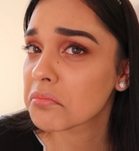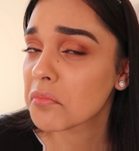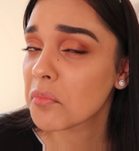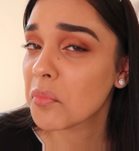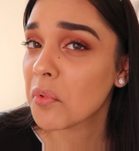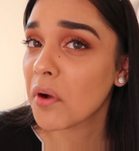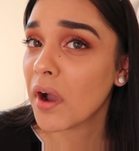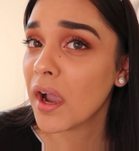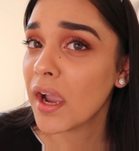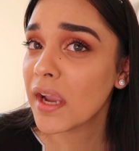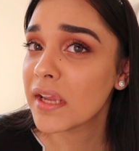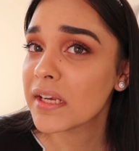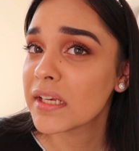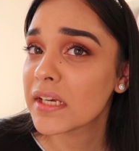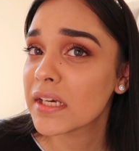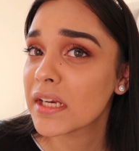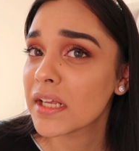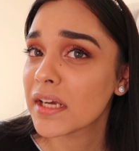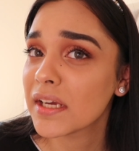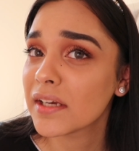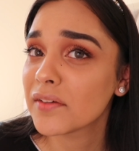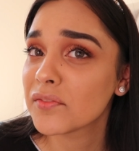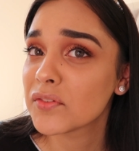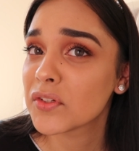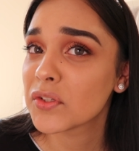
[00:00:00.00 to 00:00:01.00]
Why did I
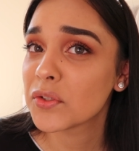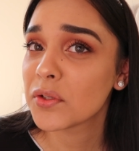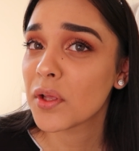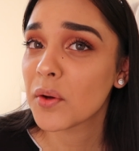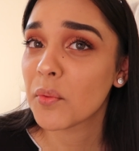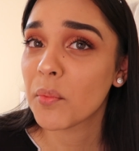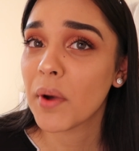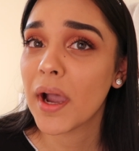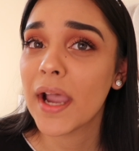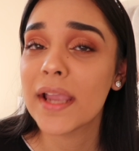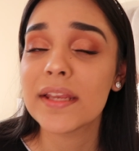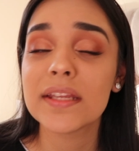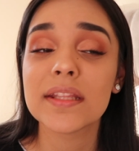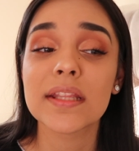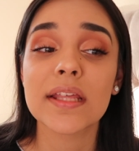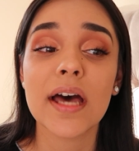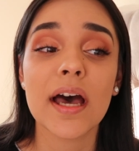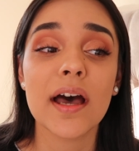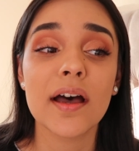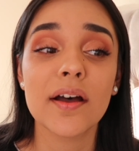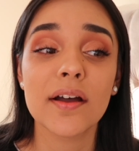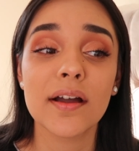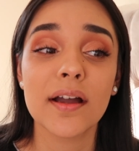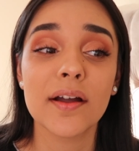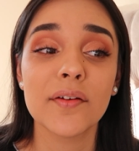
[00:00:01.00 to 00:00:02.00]
have to do that? Why did
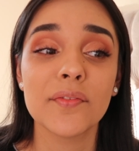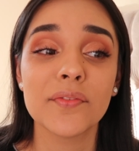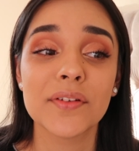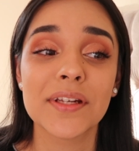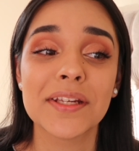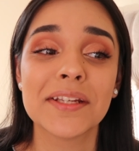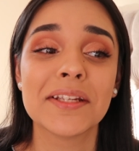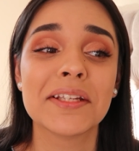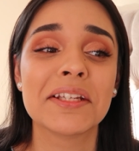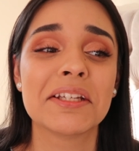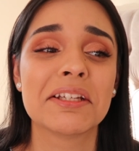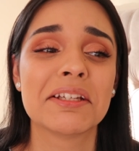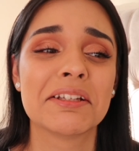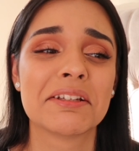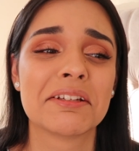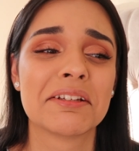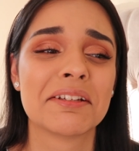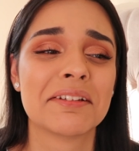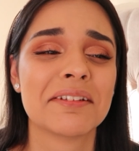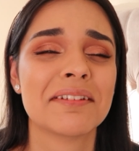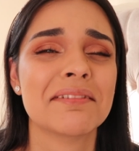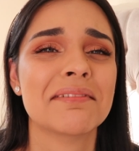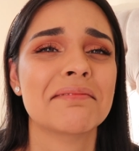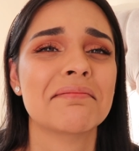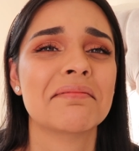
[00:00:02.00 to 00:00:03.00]
I have to?
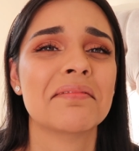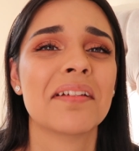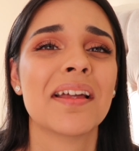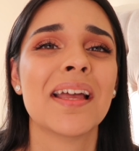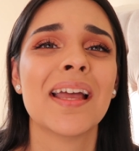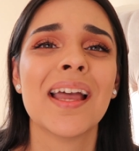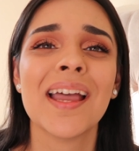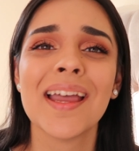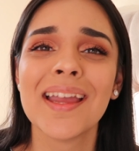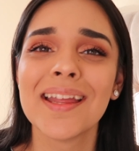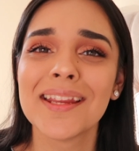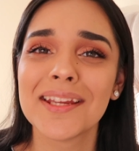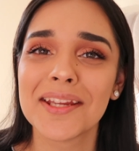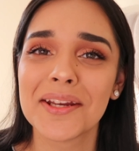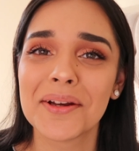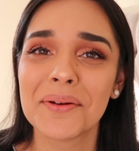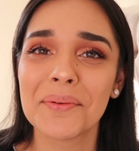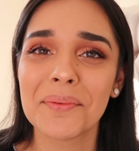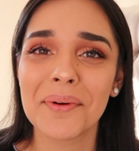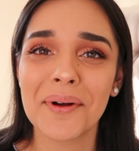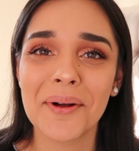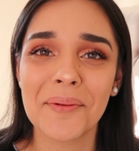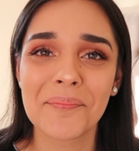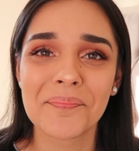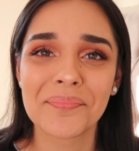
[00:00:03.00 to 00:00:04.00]
You know
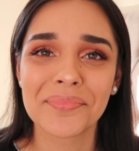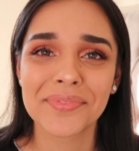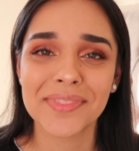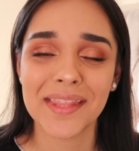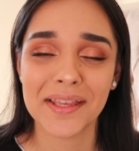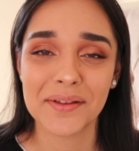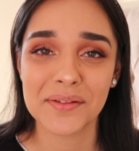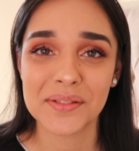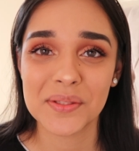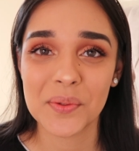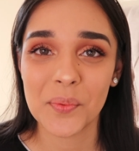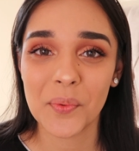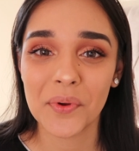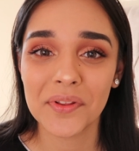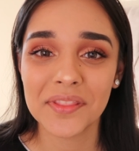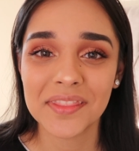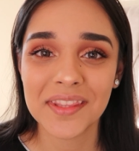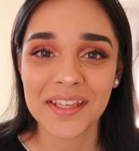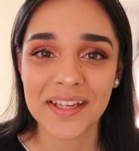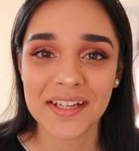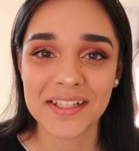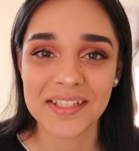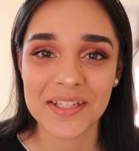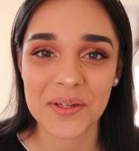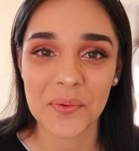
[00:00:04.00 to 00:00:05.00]
what? That was the one
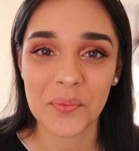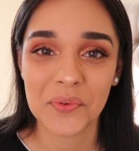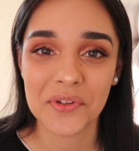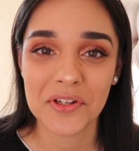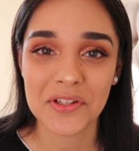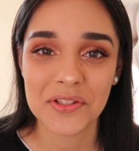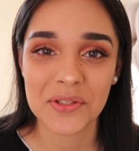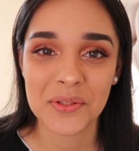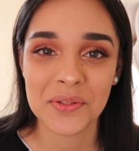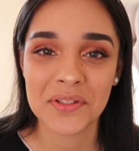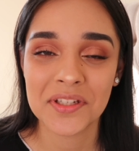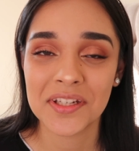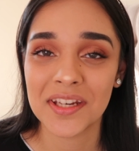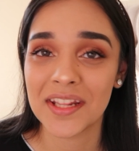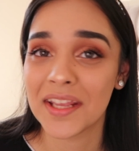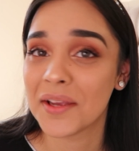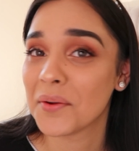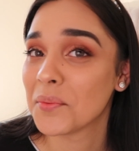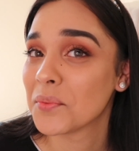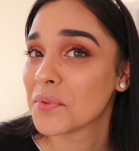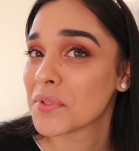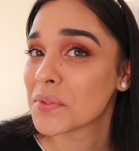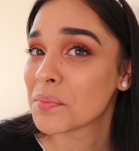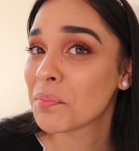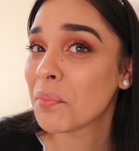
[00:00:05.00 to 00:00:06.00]
thing I didn't want to do today,
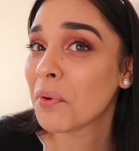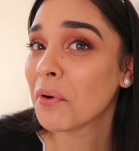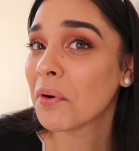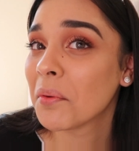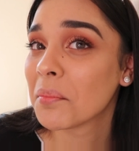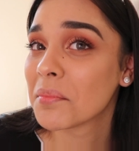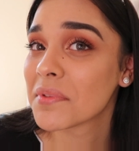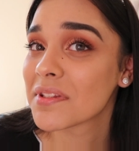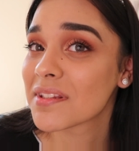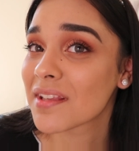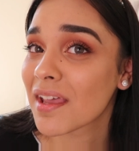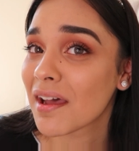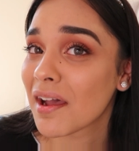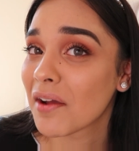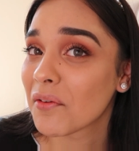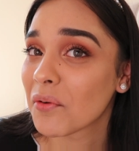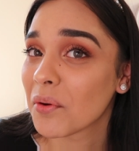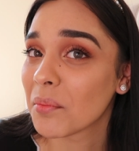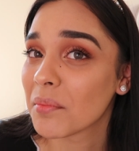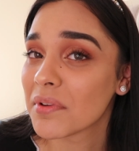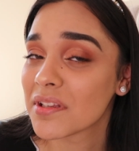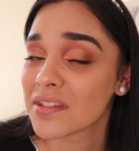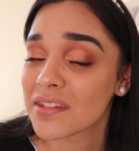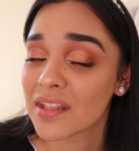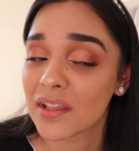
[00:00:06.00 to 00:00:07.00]
was put mascara
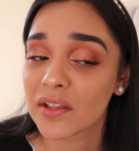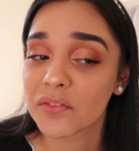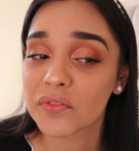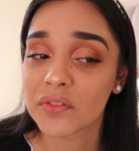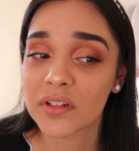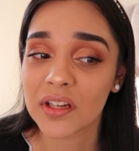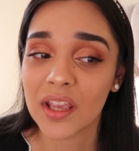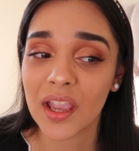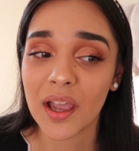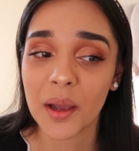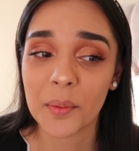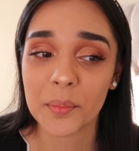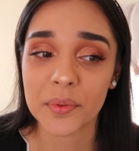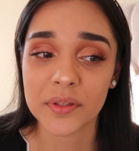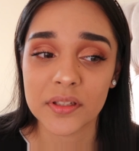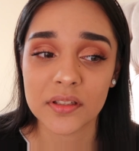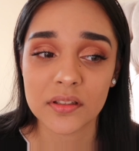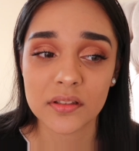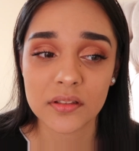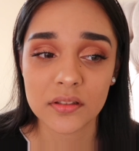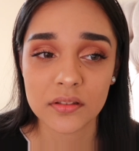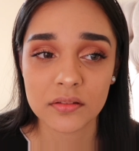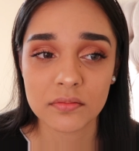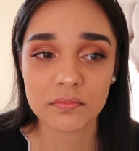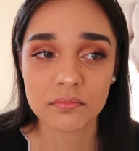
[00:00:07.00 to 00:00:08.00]
on myself, and it
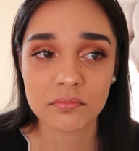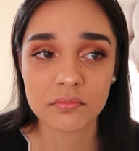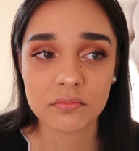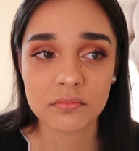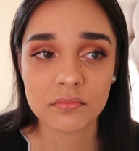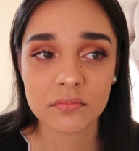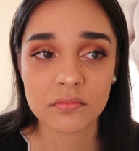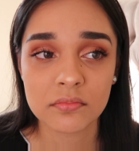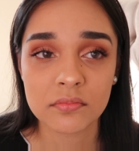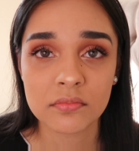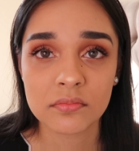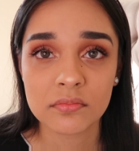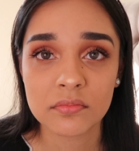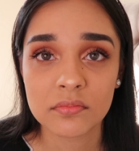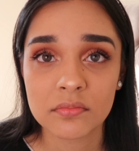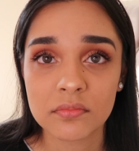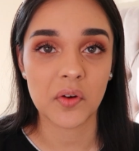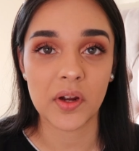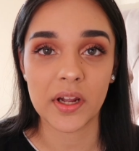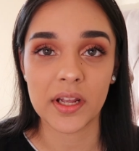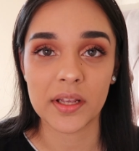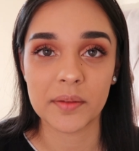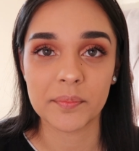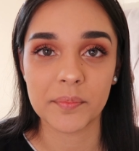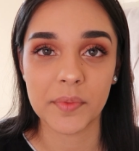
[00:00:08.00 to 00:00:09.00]
happened.
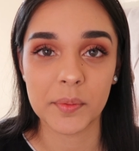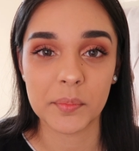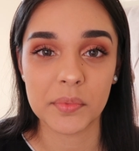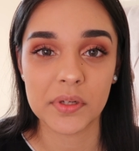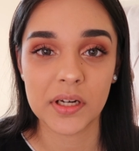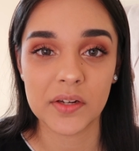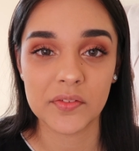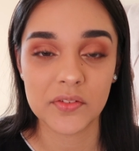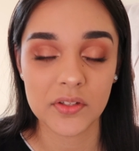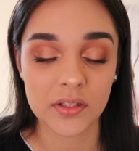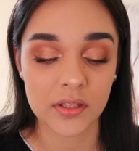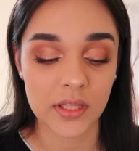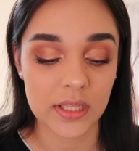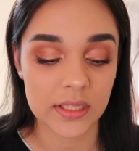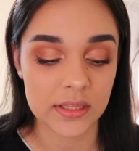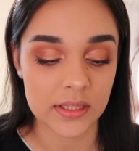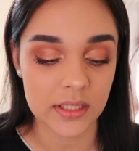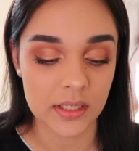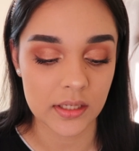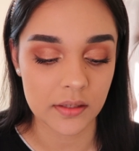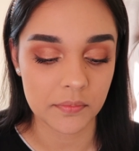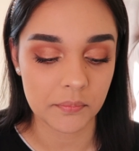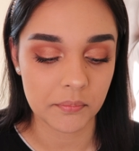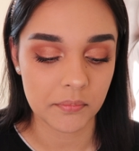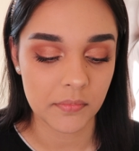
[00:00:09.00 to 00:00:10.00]
Right, I'm gonna have to let
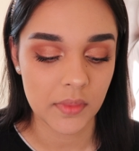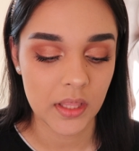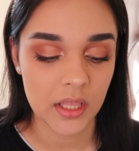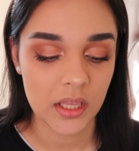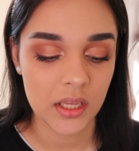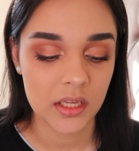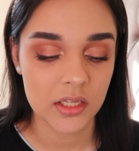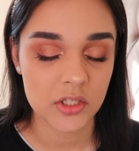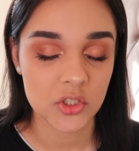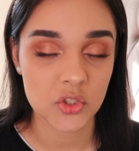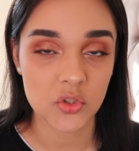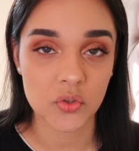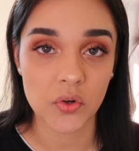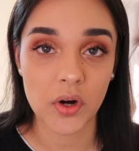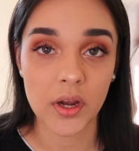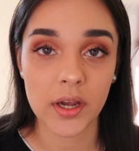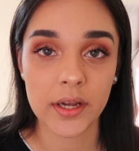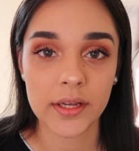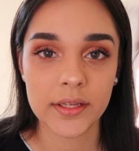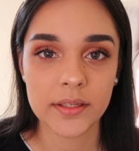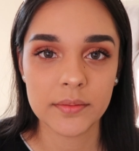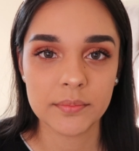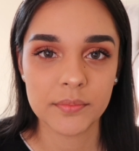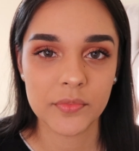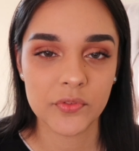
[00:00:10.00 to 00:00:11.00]
that
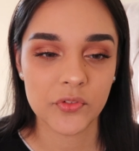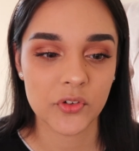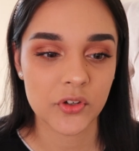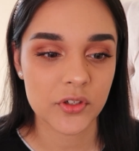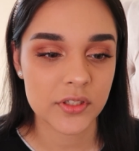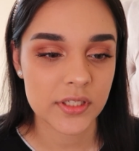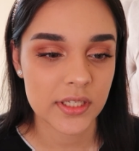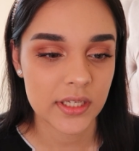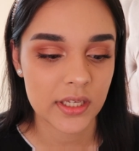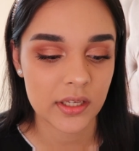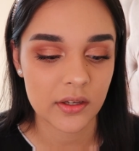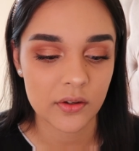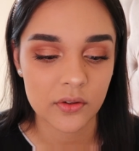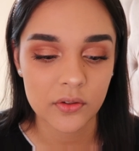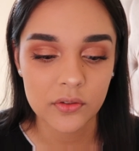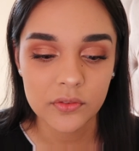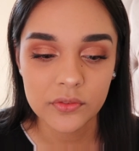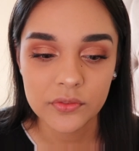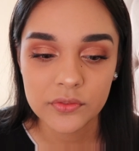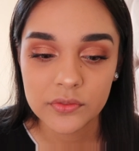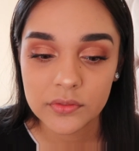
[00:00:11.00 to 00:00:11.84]
dry before I take it off.